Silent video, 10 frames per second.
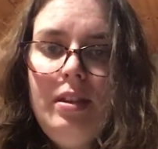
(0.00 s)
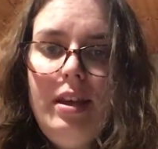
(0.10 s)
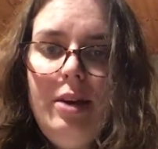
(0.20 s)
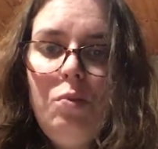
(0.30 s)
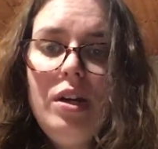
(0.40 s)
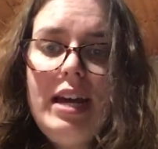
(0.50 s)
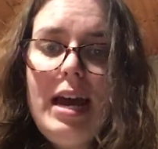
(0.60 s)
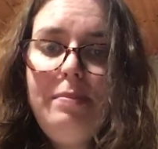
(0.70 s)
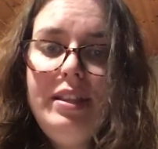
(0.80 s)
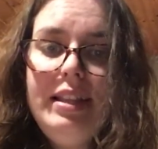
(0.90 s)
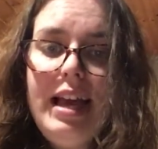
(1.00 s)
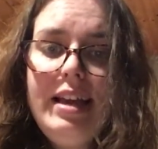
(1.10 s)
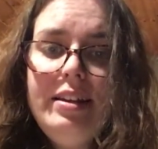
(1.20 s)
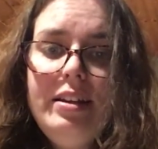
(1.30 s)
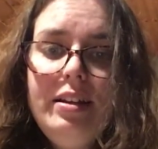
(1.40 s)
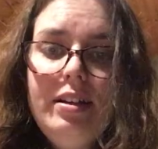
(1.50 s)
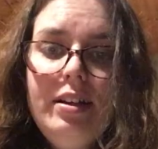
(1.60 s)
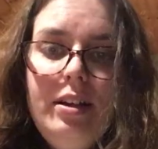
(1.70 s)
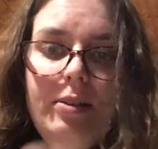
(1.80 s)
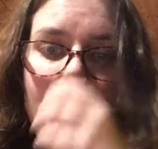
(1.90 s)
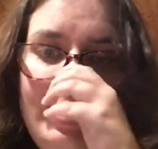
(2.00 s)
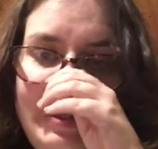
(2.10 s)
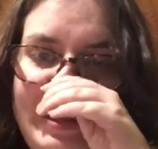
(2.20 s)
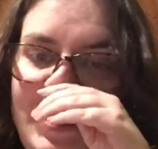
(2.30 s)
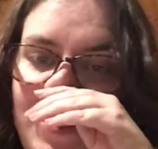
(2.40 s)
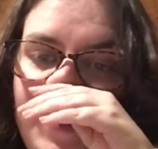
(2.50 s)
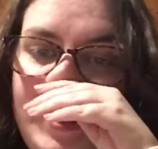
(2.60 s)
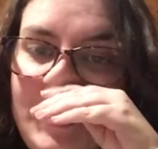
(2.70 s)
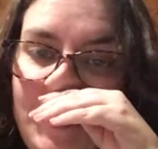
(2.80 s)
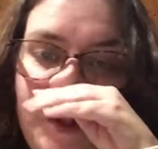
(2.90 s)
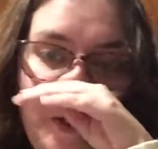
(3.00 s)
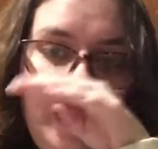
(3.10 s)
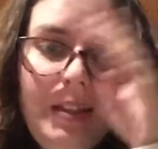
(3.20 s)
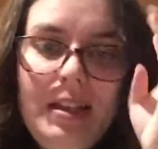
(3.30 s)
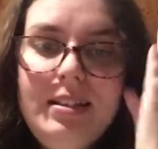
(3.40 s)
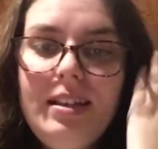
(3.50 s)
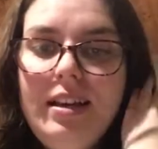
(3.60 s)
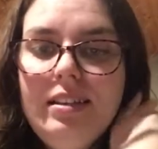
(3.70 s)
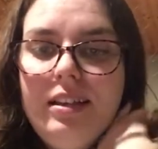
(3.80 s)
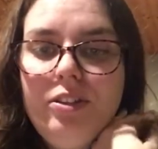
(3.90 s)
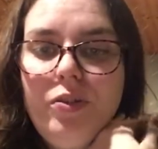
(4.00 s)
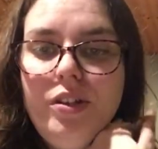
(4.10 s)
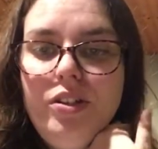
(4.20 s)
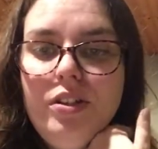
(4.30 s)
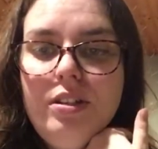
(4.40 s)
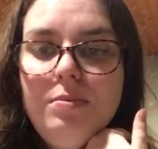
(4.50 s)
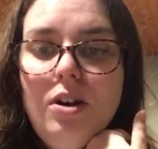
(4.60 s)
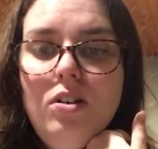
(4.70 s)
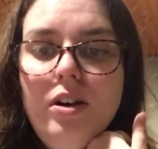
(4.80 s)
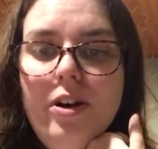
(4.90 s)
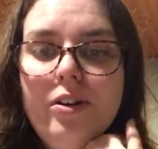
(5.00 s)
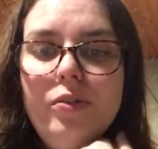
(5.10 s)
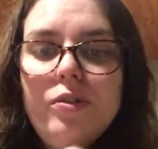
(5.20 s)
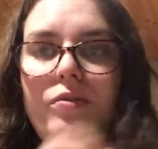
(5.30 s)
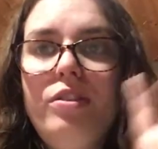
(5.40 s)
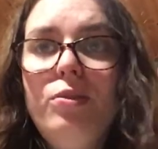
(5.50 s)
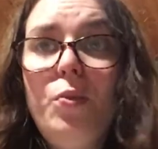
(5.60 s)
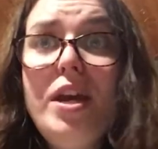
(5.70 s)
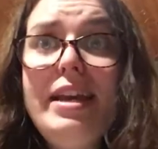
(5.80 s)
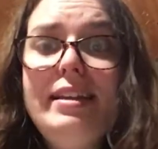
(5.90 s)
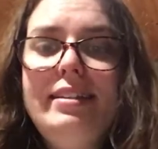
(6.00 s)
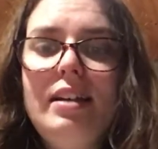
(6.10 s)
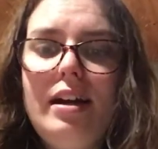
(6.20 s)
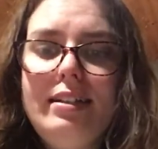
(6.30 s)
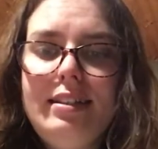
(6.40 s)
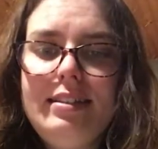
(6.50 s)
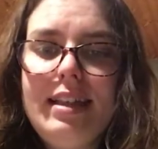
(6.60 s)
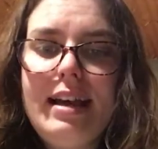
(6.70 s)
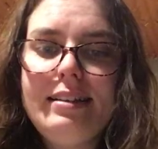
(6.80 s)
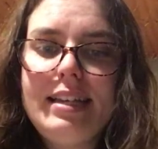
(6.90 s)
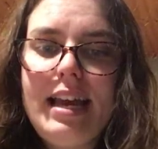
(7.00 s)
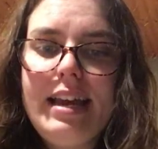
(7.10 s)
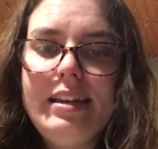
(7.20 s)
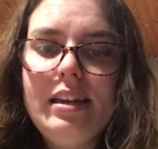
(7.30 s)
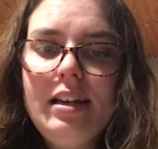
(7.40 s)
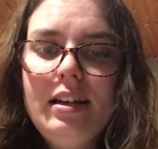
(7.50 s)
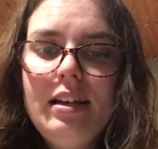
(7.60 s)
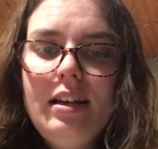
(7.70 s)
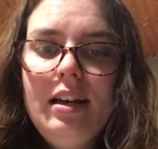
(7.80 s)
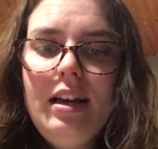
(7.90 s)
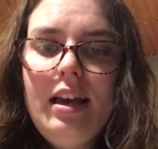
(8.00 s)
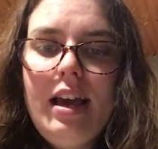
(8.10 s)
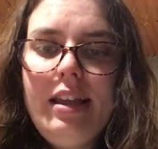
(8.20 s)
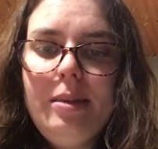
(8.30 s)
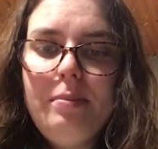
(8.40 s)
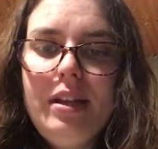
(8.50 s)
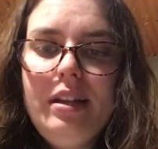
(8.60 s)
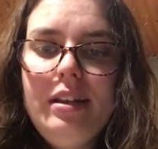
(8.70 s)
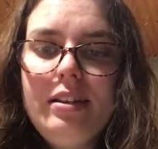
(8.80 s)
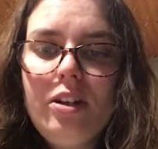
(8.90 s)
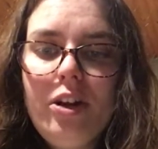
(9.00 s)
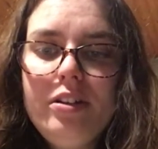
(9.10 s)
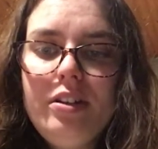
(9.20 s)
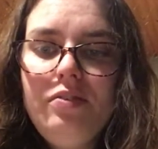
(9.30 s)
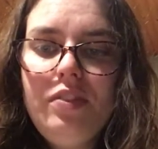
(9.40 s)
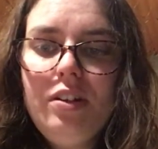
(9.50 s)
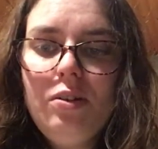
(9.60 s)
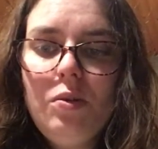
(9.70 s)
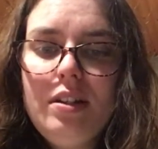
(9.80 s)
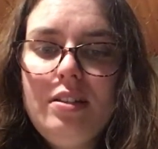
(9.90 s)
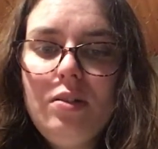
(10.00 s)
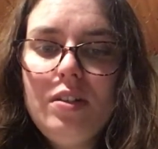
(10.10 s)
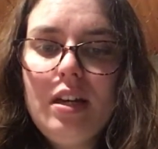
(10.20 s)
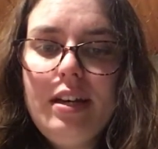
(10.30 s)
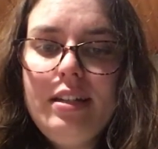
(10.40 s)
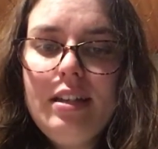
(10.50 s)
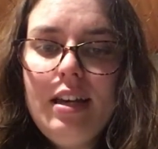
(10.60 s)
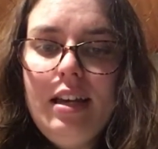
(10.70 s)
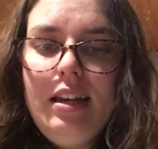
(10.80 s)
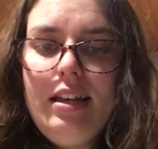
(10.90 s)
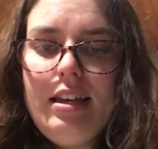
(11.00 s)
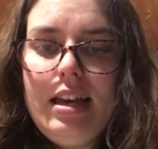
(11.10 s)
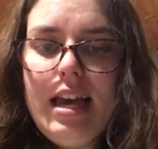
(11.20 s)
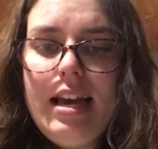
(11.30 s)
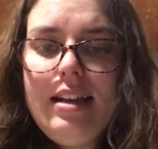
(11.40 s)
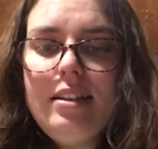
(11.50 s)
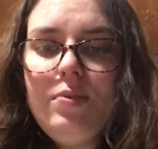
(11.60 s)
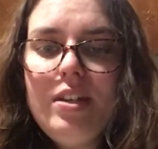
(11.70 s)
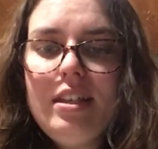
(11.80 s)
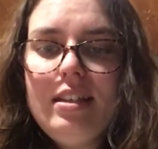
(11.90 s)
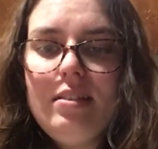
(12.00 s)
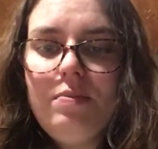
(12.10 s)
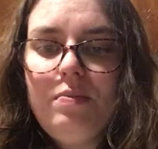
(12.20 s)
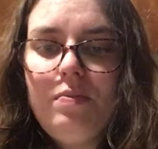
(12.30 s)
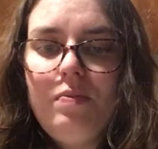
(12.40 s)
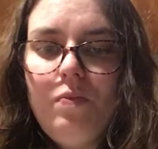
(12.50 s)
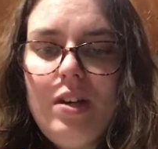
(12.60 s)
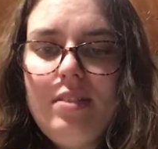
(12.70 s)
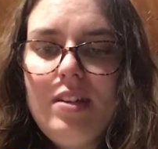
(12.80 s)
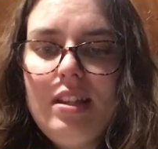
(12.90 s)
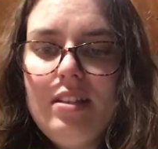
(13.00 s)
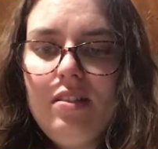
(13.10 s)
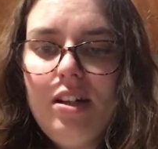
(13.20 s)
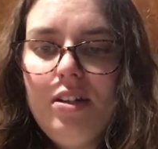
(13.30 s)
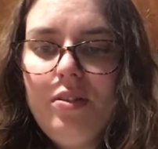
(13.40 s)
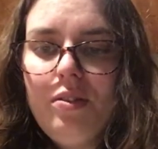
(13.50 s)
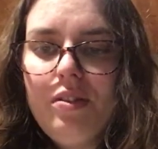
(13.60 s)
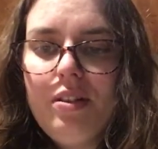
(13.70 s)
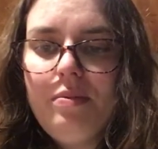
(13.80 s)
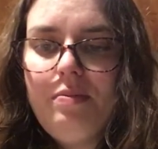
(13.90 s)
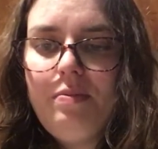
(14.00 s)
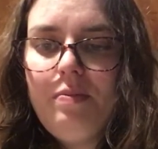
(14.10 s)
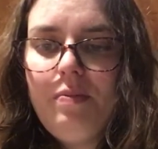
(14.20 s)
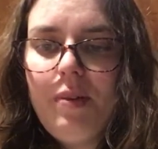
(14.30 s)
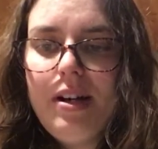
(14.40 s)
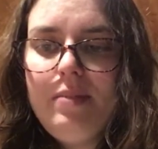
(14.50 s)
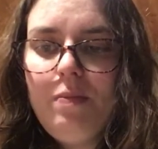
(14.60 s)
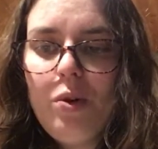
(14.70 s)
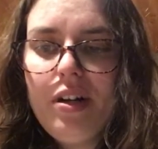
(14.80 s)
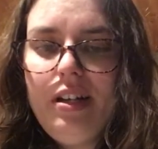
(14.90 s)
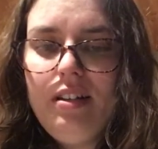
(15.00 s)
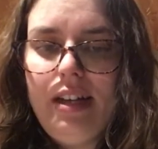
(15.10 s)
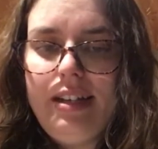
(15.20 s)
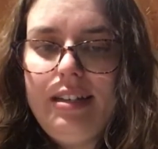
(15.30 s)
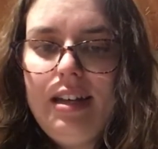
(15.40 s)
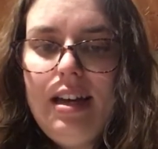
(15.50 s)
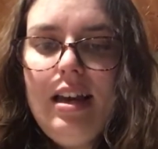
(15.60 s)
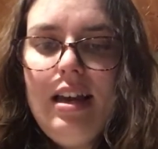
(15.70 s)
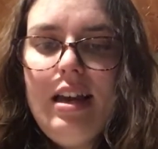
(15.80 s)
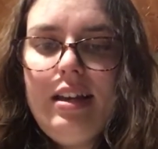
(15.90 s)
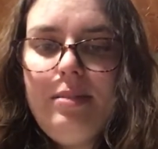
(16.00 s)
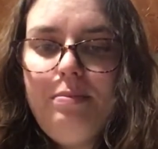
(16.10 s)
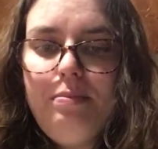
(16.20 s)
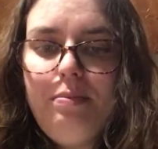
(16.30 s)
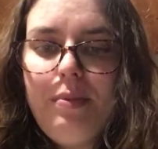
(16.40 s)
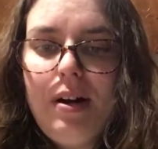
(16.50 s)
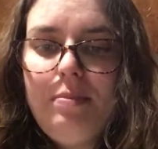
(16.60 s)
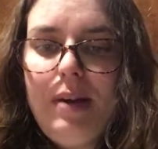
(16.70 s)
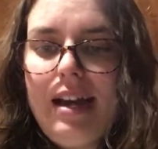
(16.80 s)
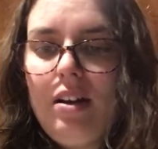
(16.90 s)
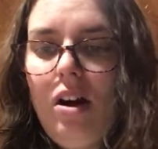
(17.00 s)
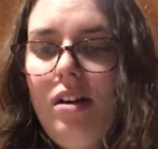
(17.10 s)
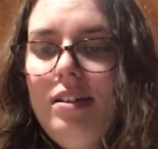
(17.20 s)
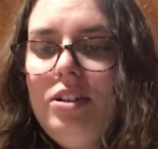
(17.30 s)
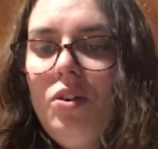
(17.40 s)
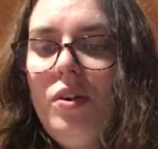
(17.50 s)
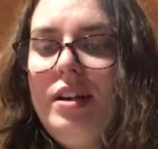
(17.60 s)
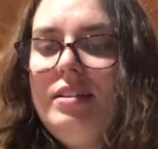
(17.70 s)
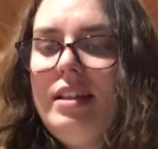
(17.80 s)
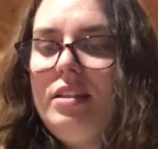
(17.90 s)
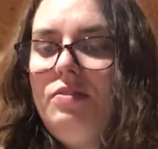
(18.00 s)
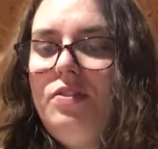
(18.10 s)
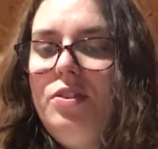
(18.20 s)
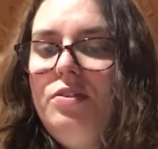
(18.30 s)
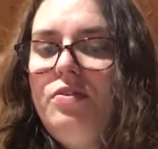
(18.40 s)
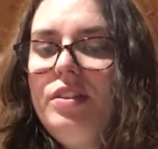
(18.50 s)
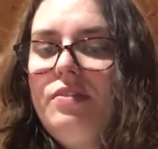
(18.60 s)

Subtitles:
And what happened then? Well, in Whoville, they say that the Grinch's small heart grew 3 sizes that day. And the minute his heart didn't feel quite so tight, he whizzed with his load through the bright morning light, and he brought back all the toys and the food for the